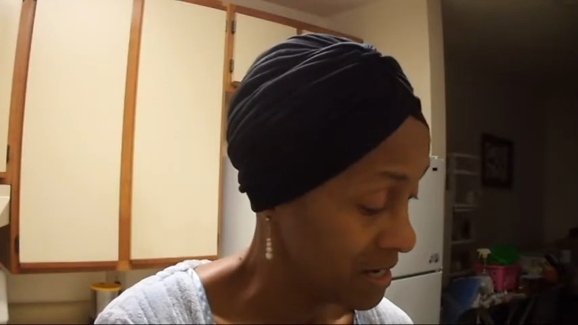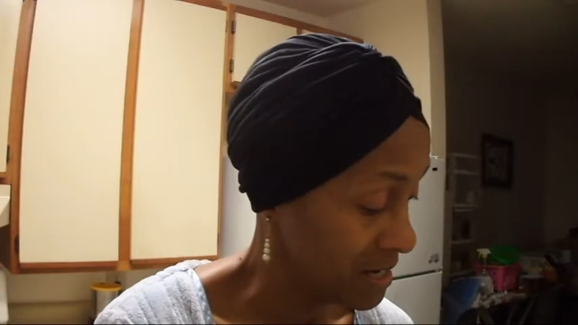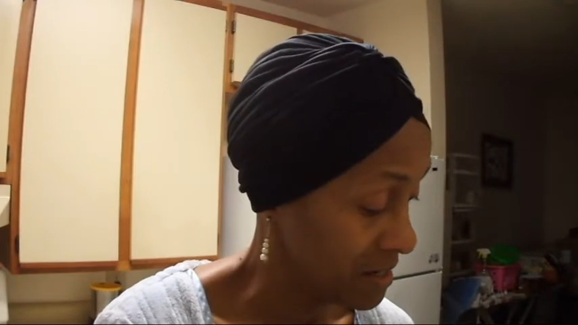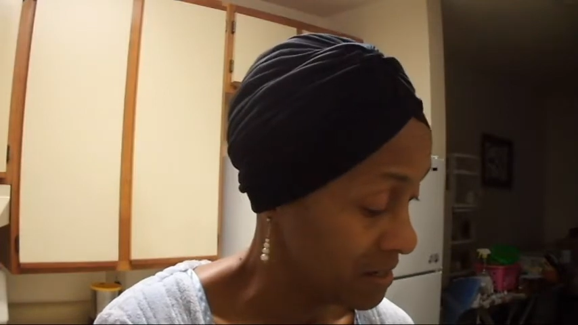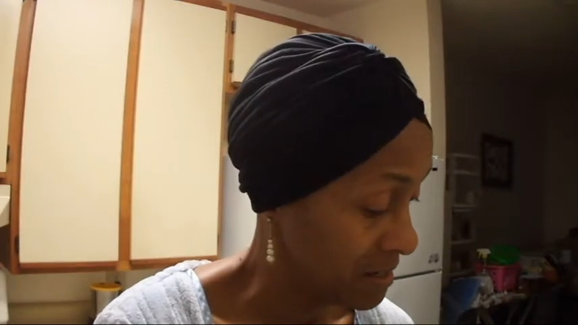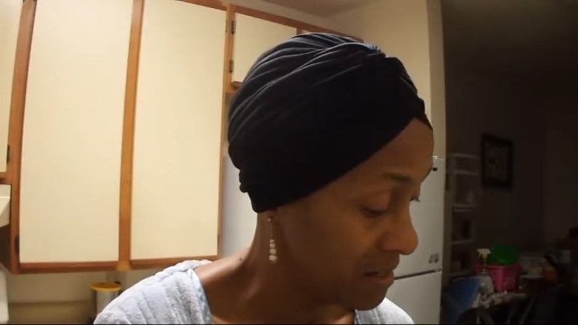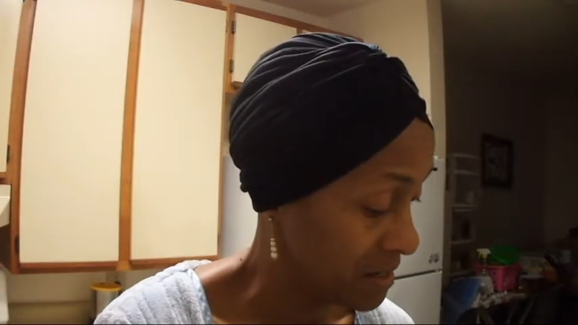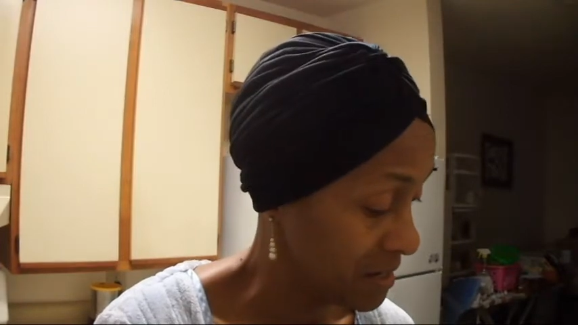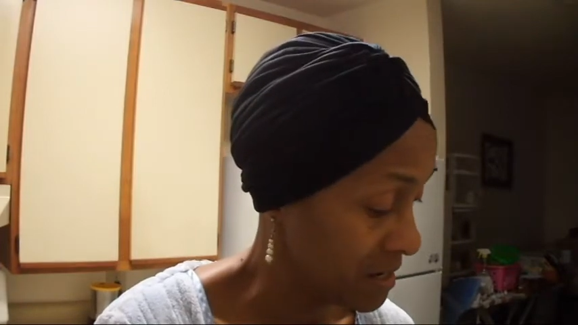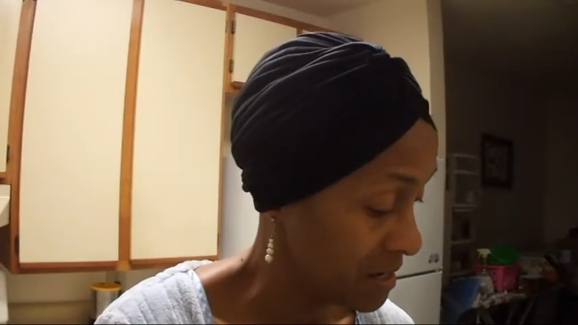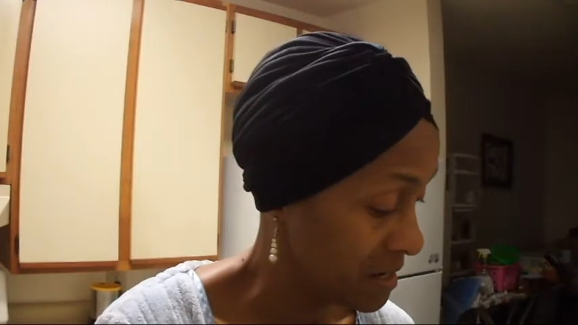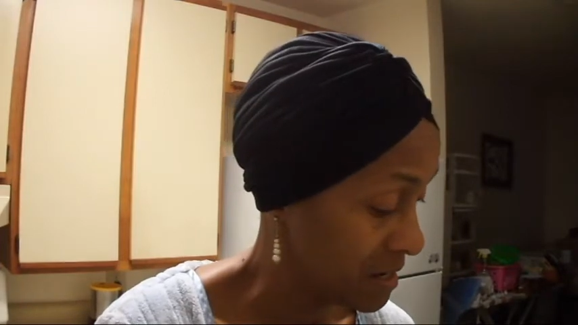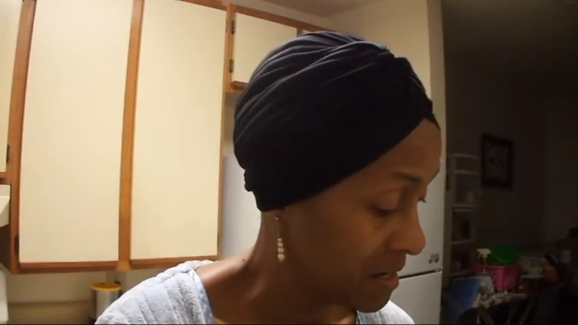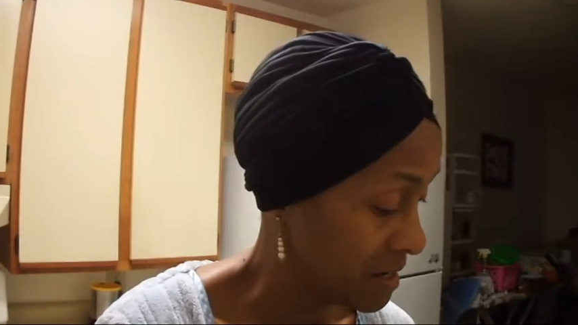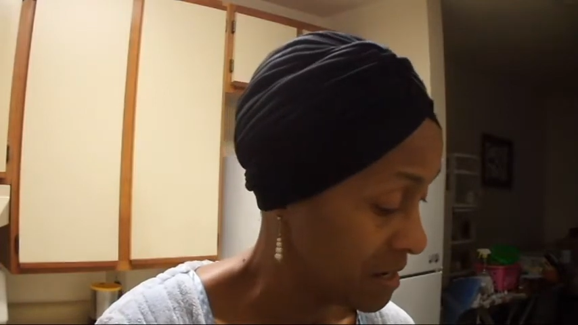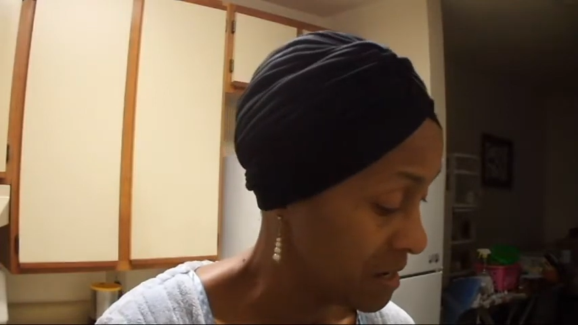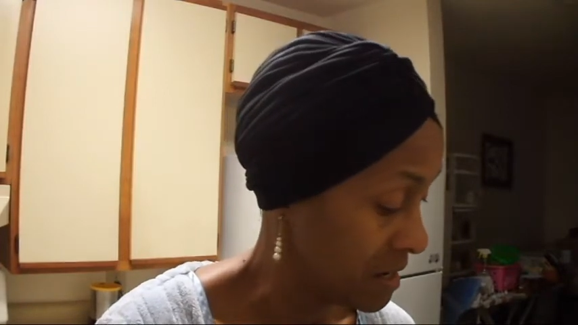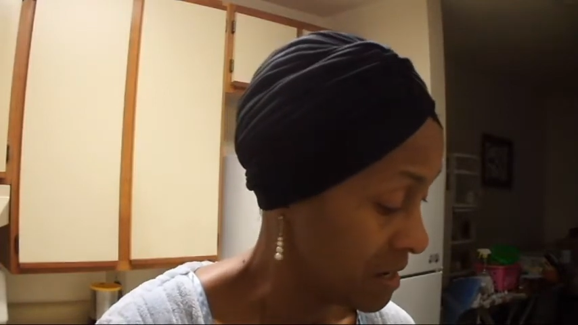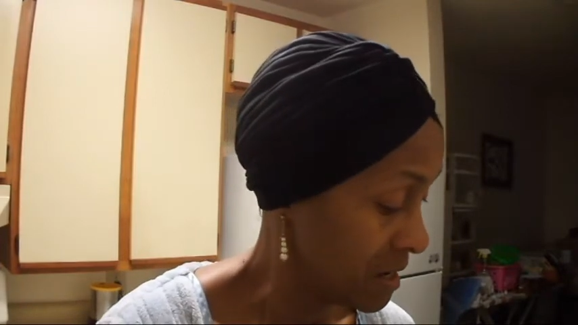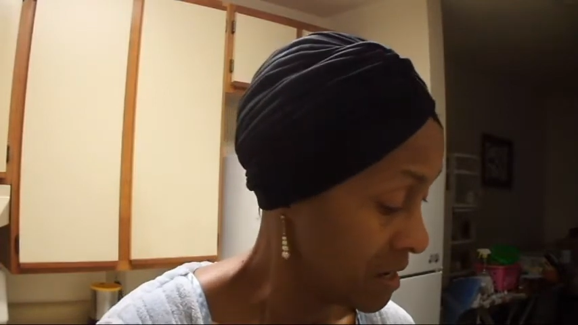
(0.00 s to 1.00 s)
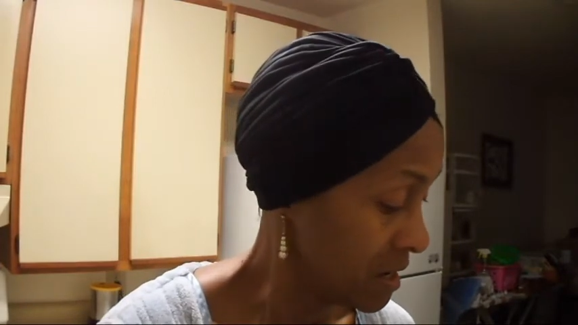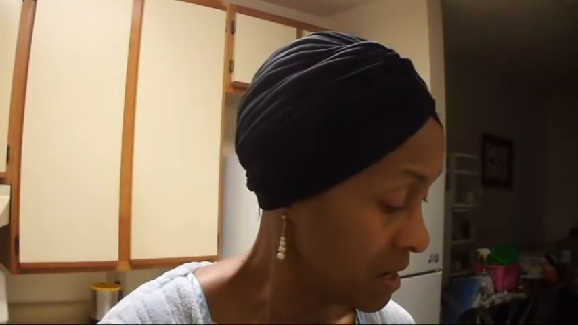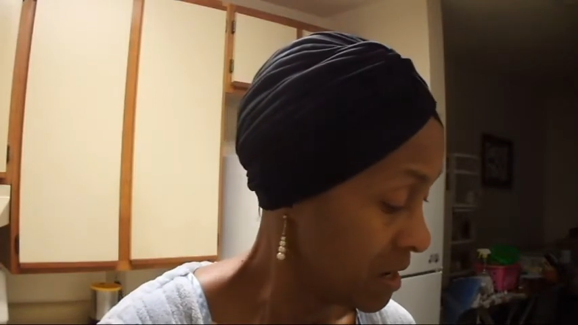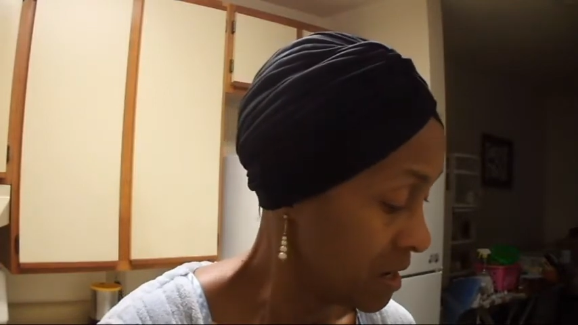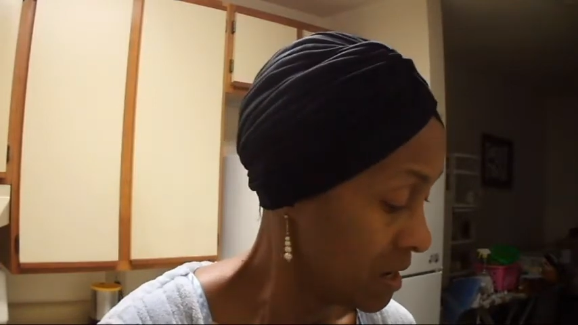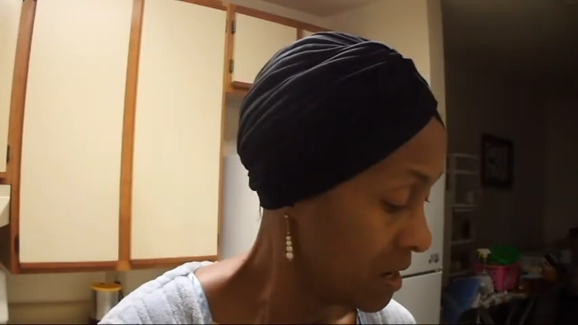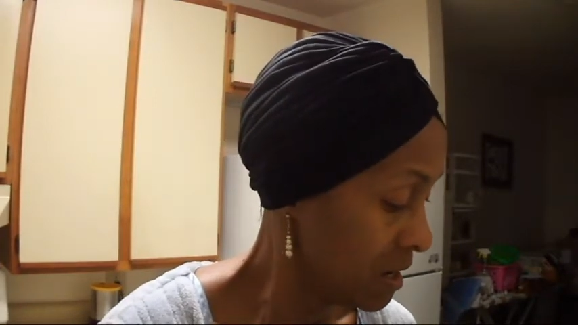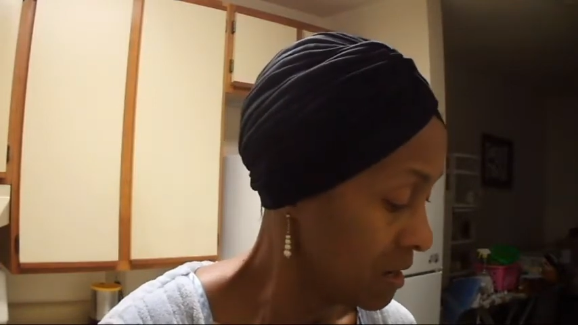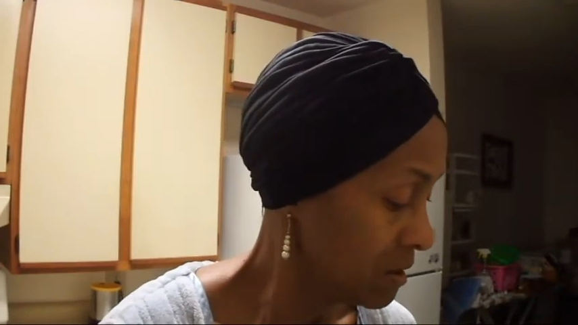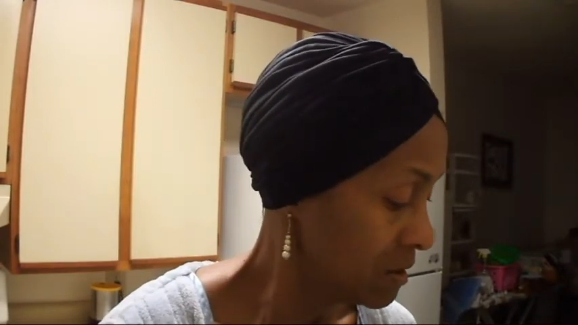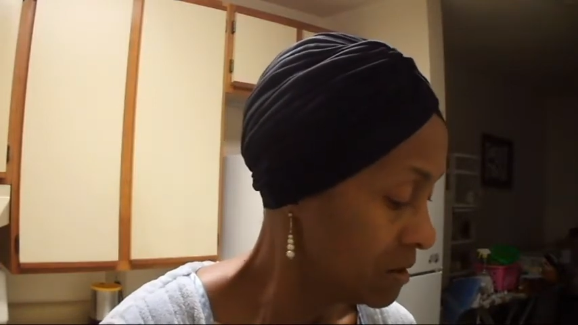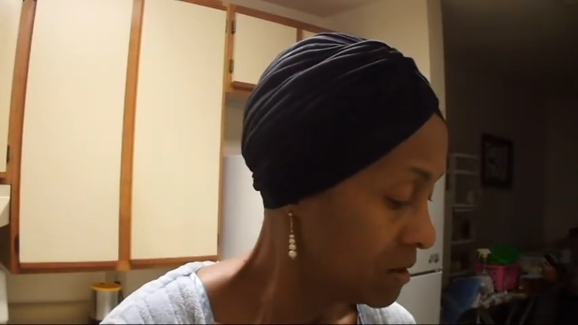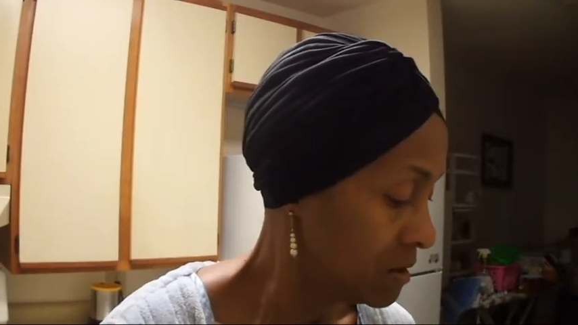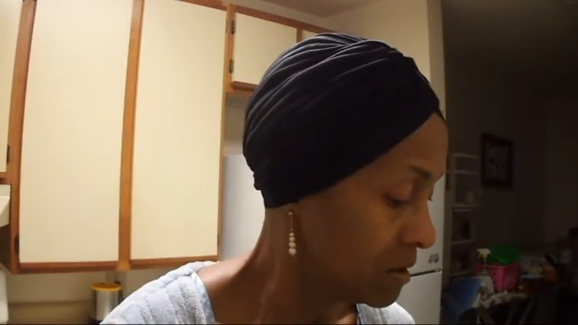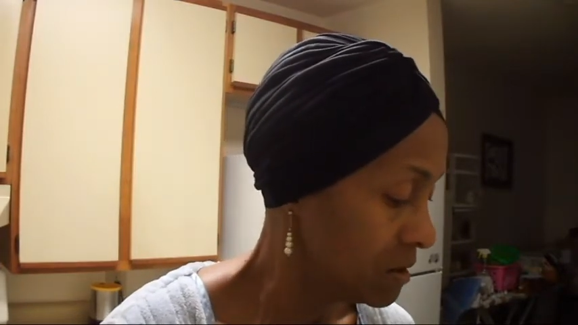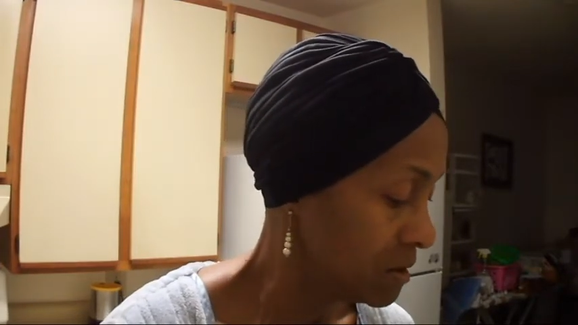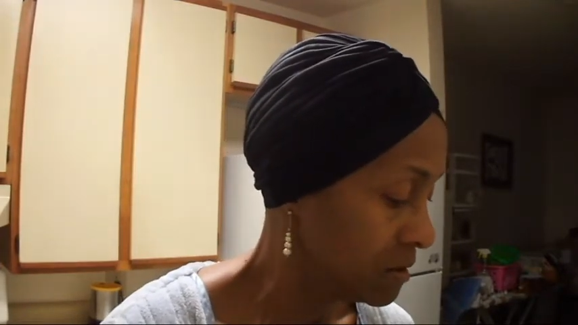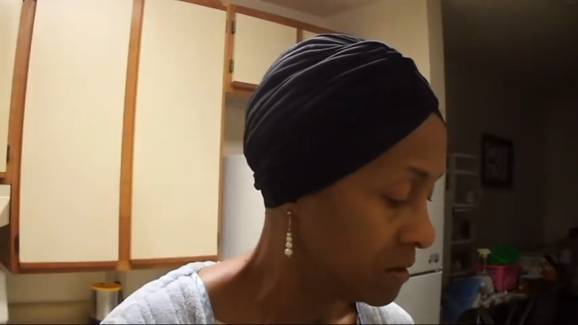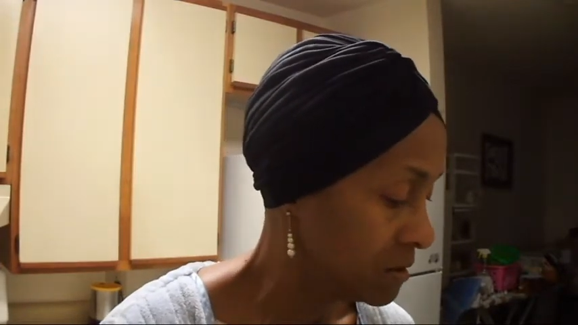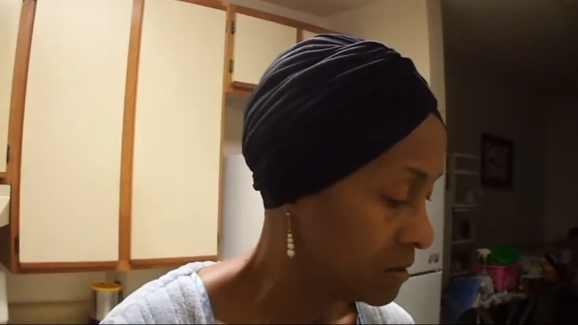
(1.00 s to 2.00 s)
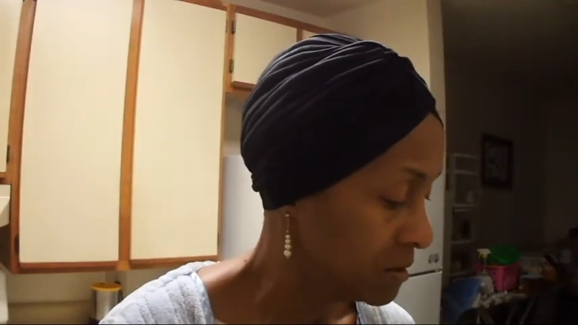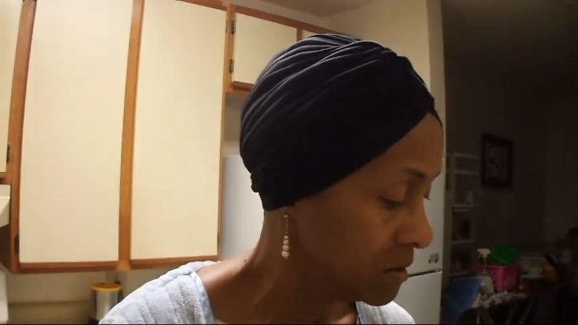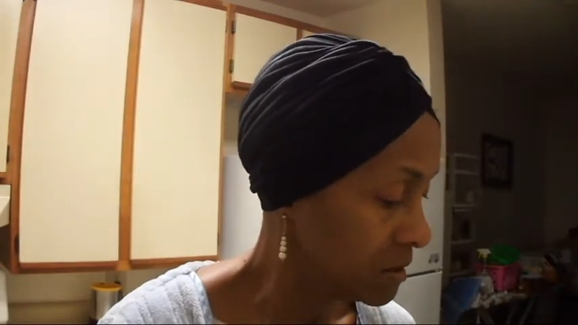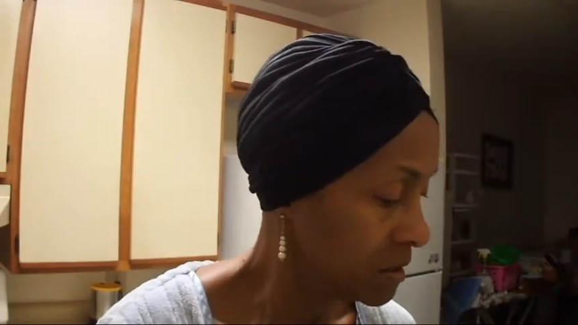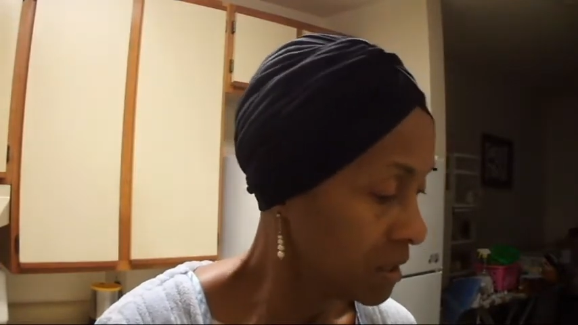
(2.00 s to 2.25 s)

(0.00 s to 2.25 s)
it. Oh,